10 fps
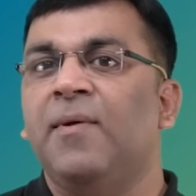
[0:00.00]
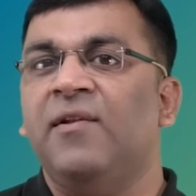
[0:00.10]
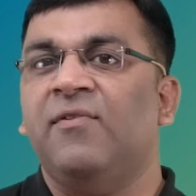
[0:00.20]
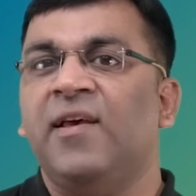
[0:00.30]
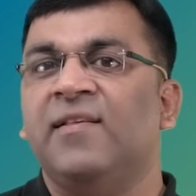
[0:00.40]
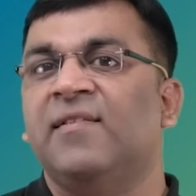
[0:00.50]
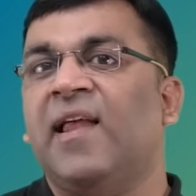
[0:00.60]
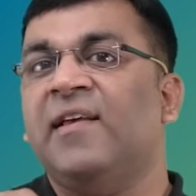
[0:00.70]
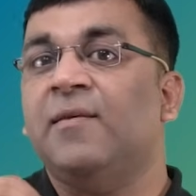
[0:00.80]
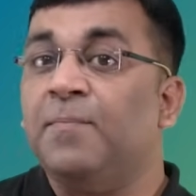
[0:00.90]
metrics
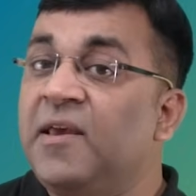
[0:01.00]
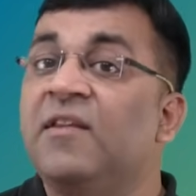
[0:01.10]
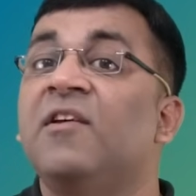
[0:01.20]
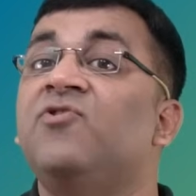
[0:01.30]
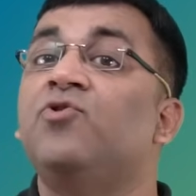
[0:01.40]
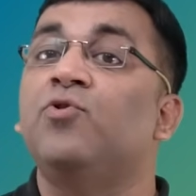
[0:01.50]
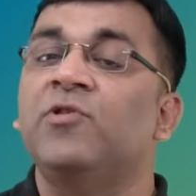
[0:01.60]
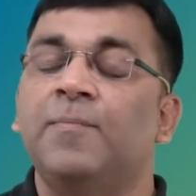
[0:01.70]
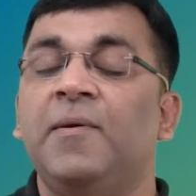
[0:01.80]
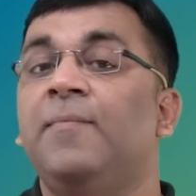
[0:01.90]
like the P ratio,
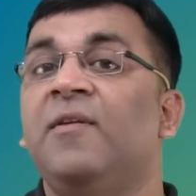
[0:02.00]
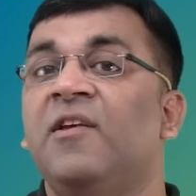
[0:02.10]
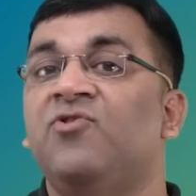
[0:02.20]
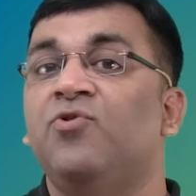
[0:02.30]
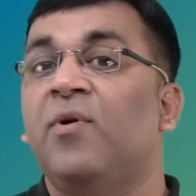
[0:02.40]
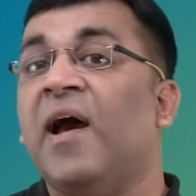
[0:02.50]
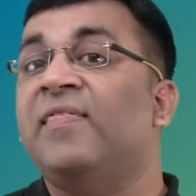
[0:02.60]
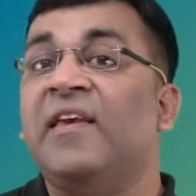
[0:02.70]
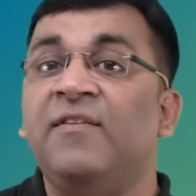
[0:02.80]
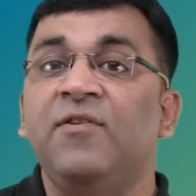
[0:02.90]
the P-B ratio, and
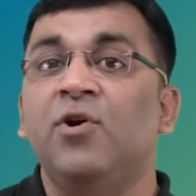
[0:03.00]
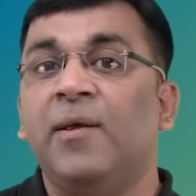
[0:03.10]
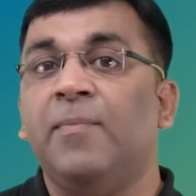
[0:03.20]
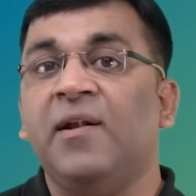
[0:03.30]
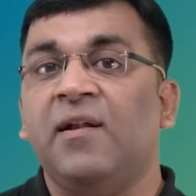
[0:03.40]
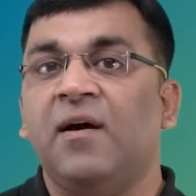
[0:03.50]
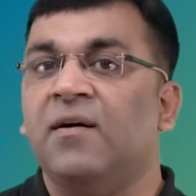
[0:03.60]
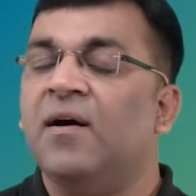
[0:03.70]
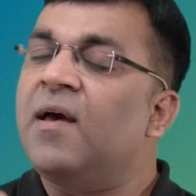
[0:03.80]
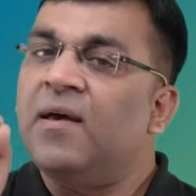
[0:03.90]
the EV on EBITDA,